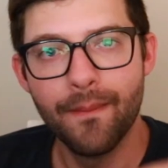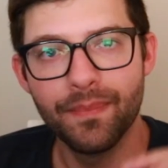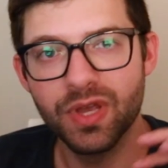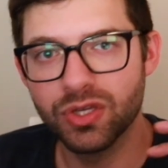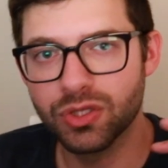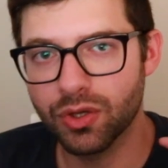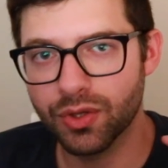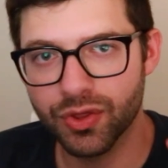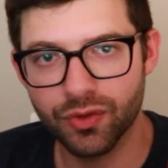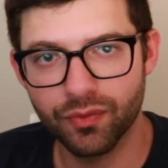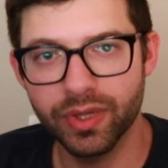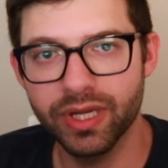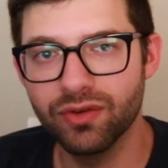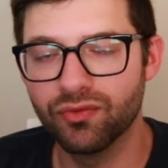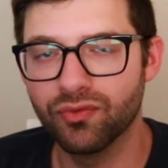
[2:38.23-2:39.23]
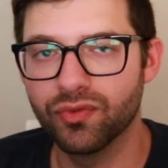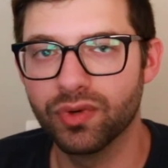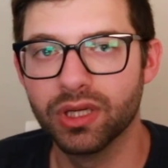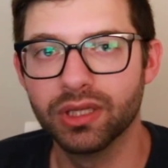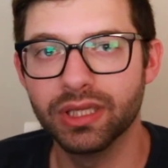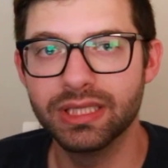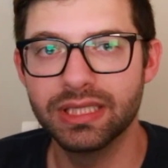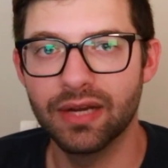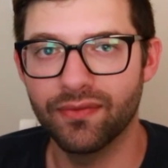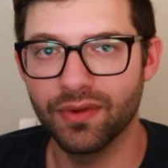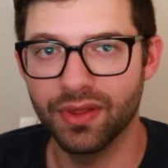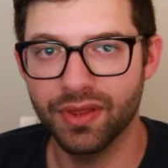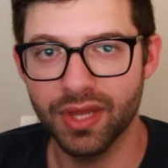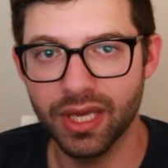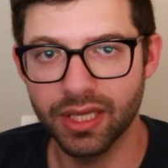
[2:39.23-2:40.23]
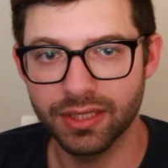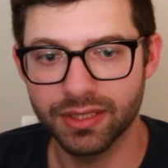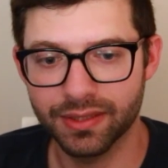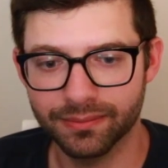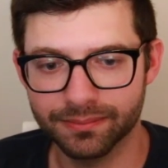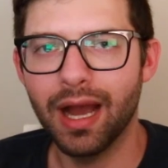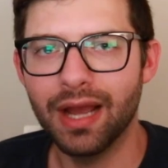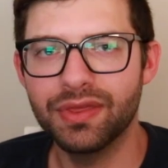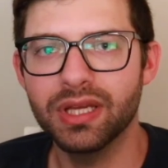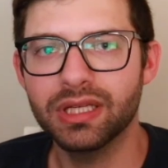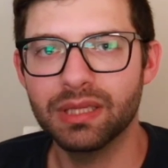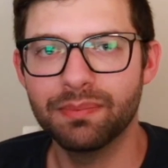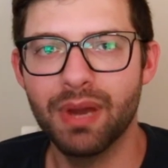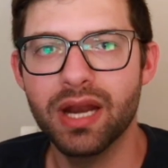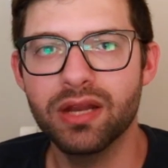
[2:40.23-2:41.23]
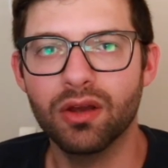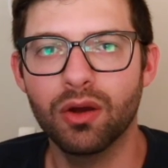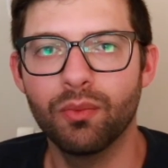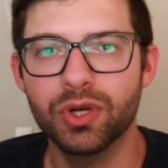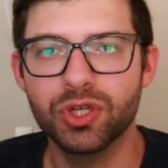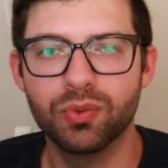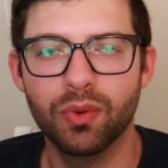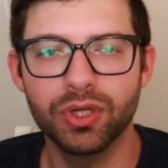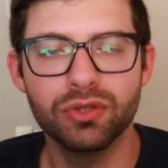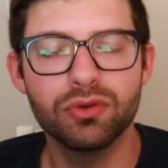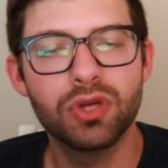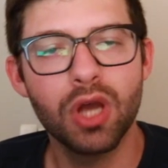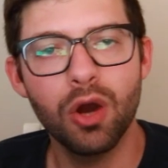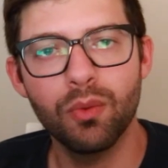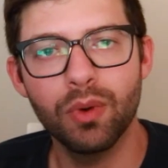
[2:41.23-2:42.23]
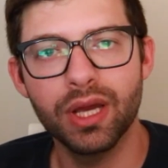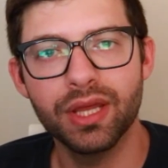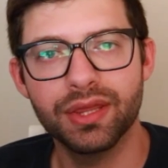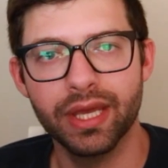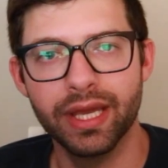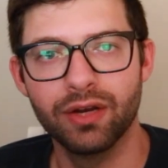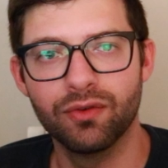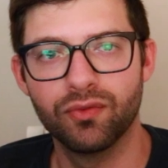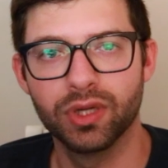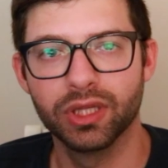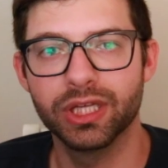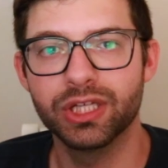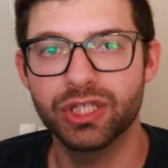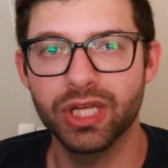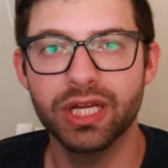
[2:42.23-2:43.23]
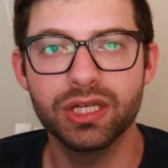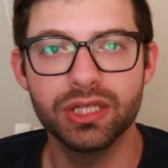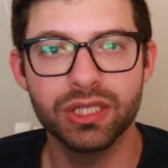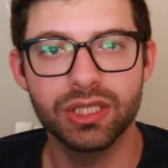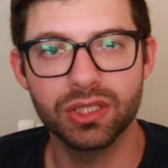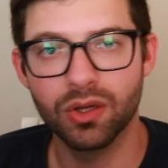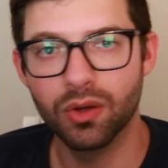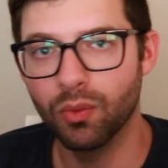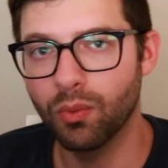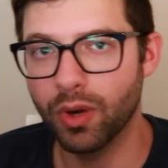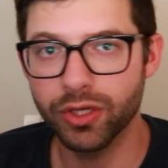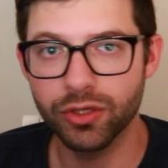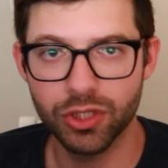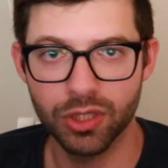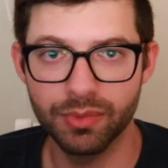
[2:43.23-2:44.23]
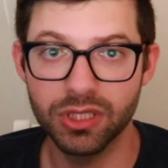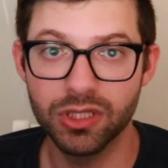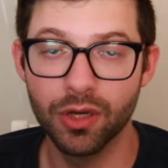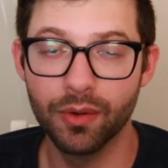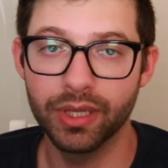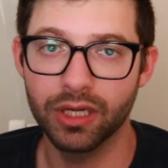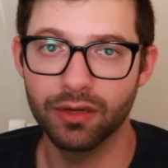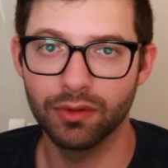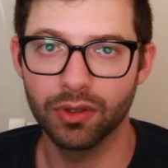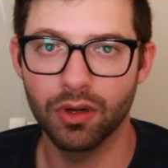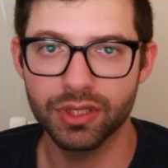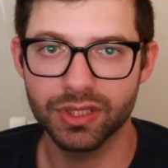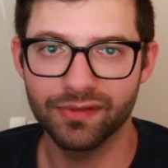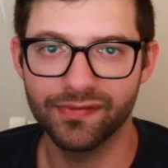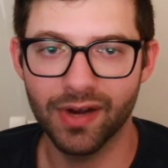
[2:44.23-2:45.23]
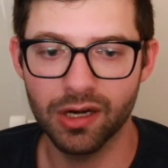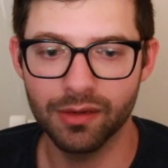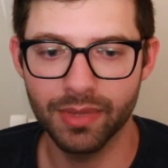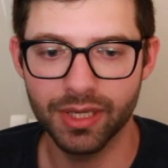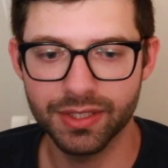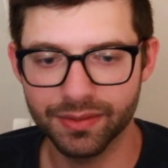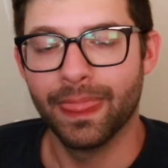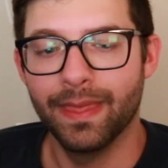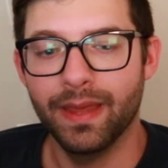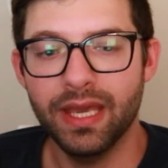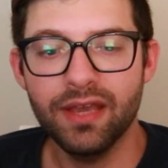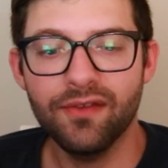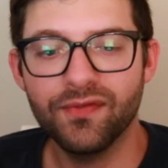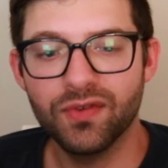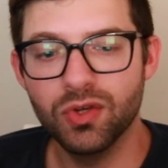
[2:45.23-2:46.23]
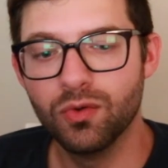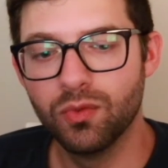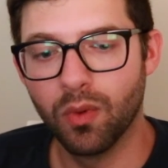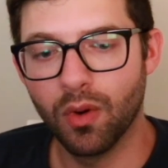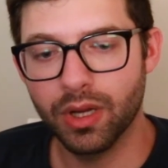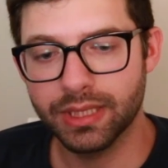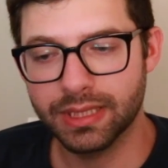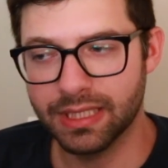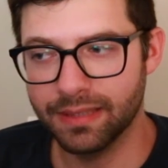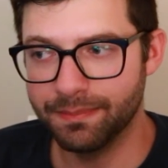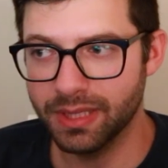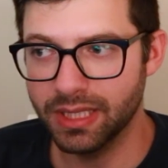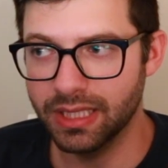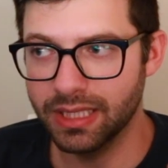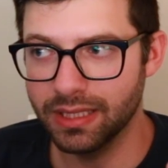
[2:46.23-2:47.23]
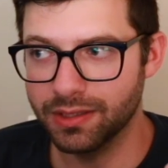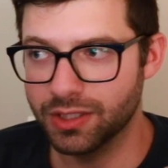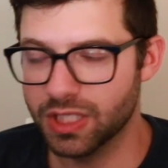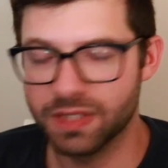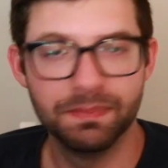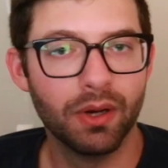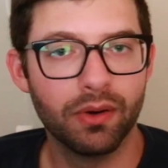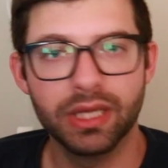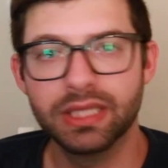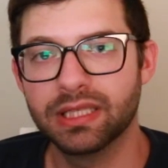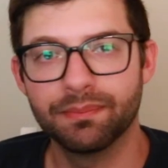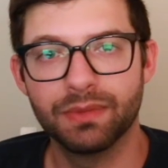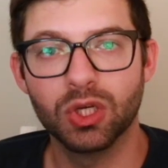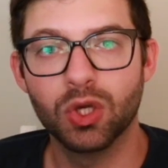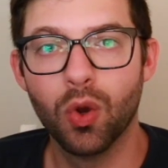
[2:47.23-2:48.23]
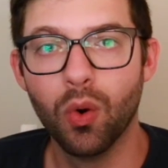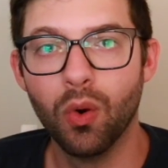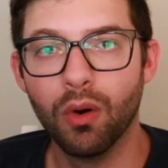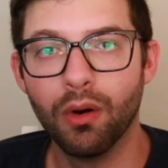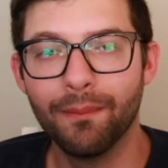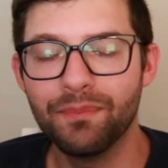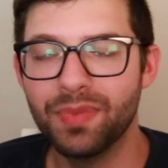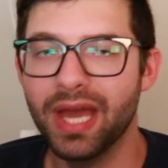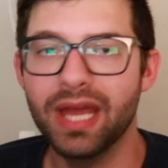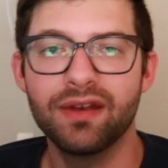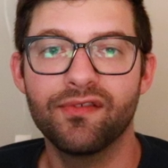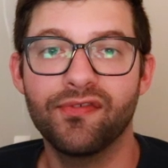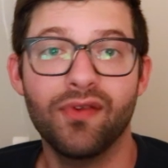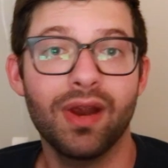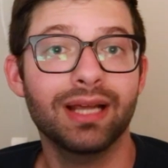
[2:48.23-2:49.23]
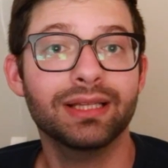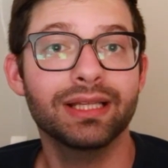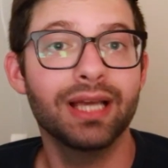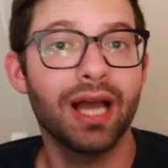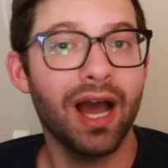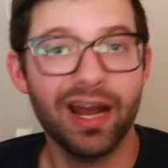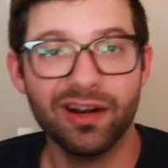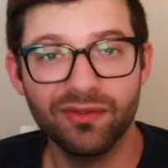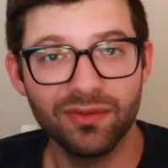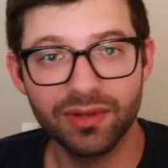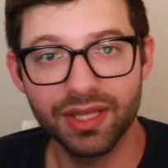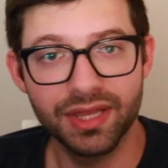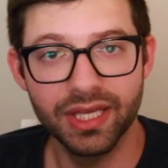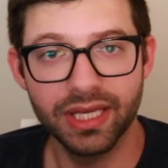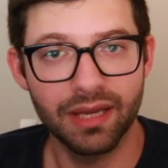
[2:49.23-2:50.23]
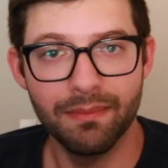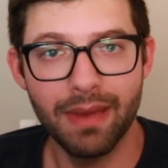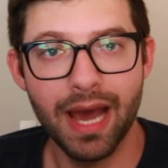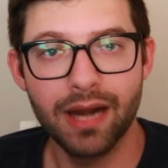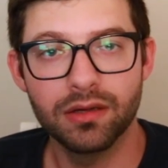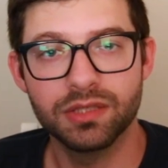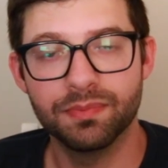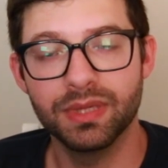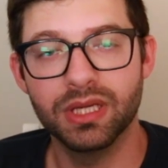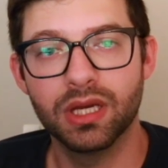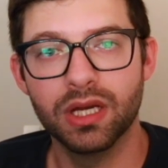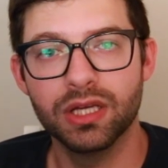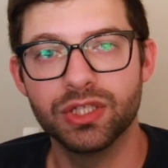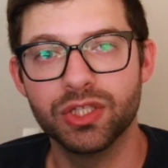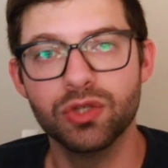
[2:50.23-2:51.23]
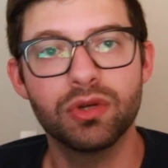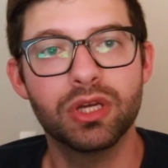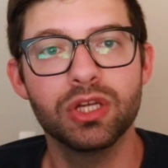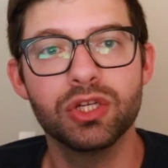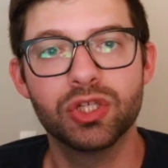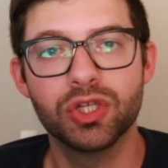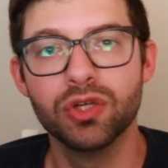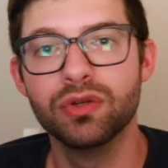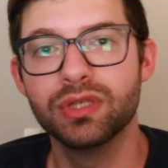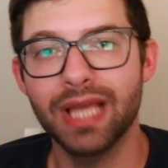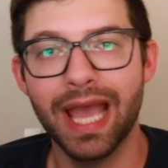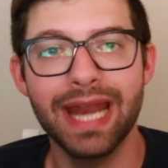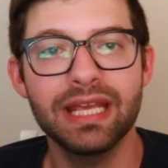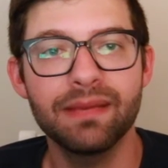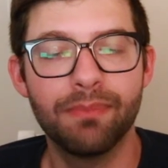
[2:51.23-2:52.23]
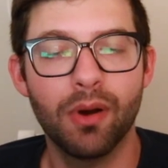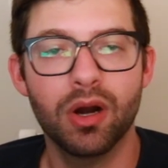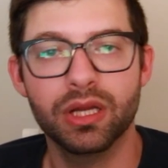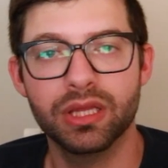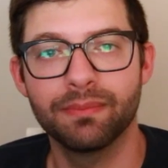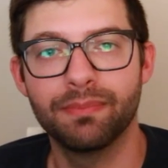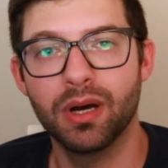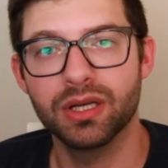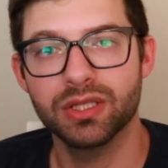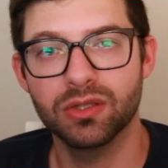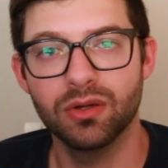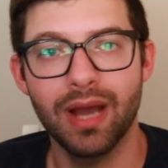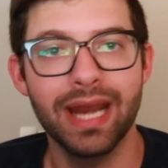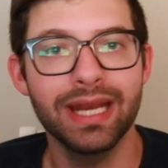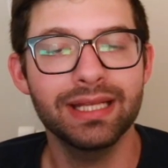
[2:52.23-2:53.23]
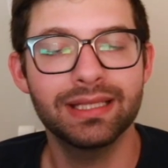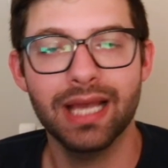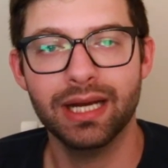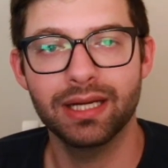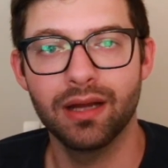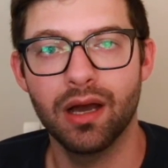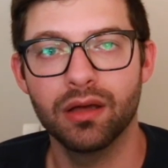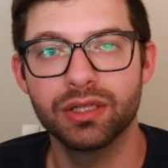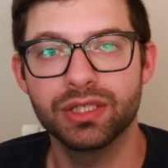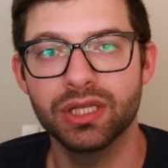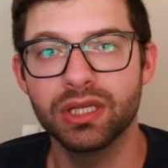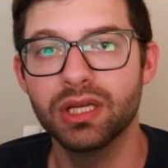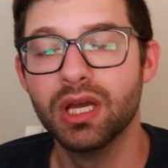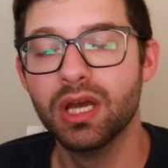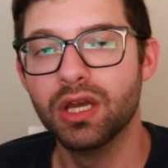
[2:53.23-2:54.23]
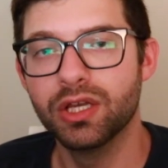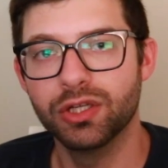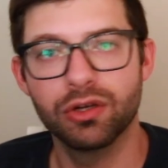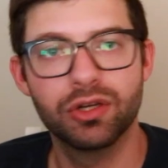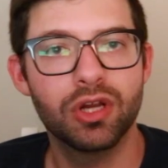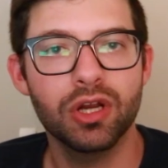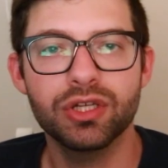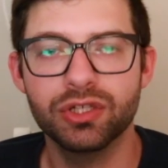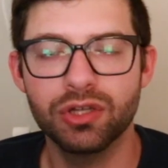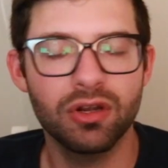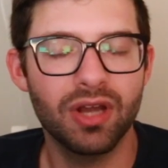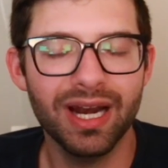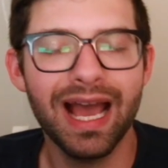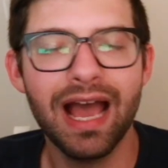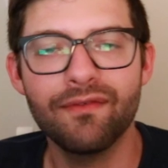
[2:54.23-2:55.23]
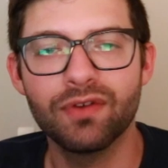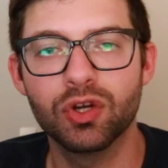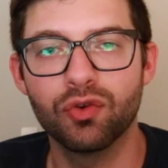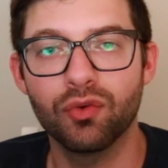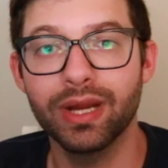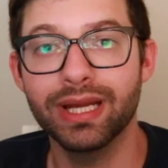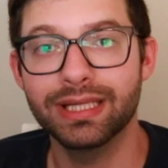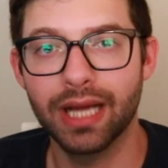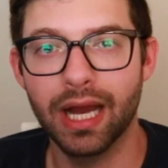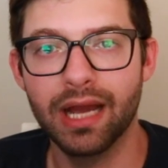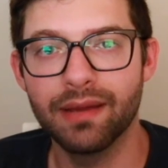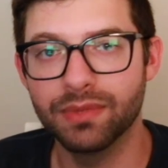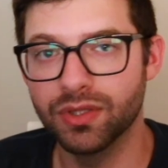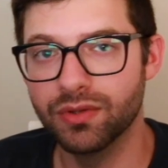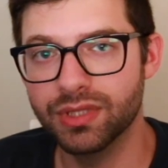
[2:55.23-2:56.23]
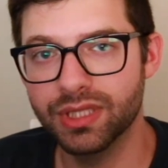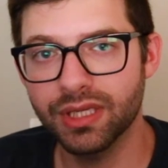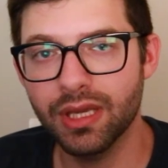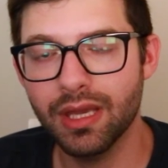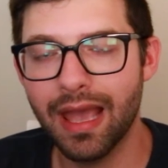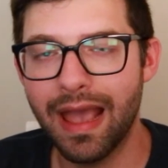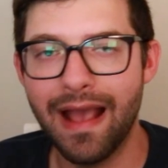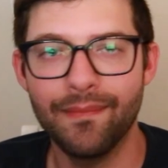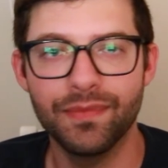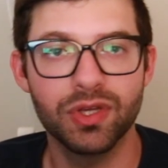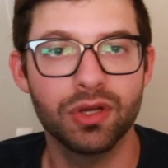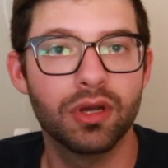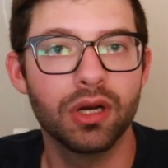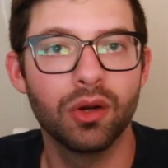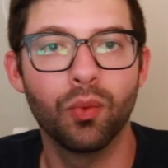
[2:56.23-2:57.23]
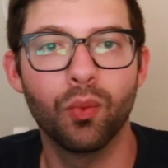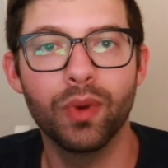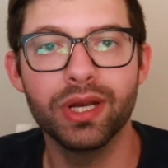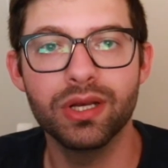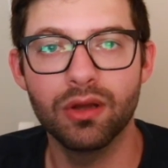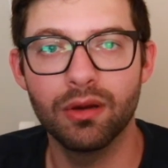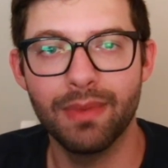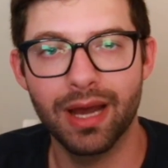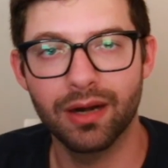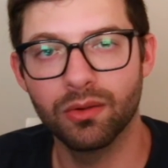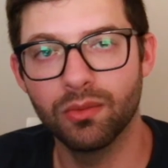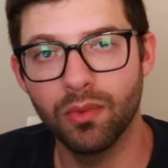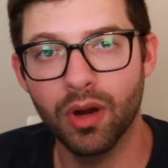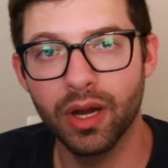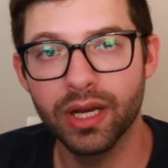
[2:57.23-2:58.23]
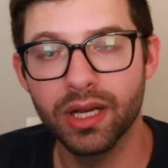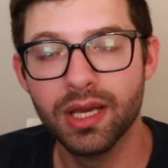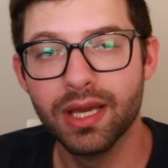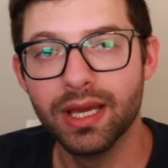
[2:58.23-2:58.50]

These are three really different things. I think depending on which one you go with, it really changes what you should be doing in regards to Firebase. If you want to be just building something cool, then frankly, I don't really think it matters, because you can choose any part of the puzzle, any technology. You're going to have a great time using it, and you're going to win no matter what.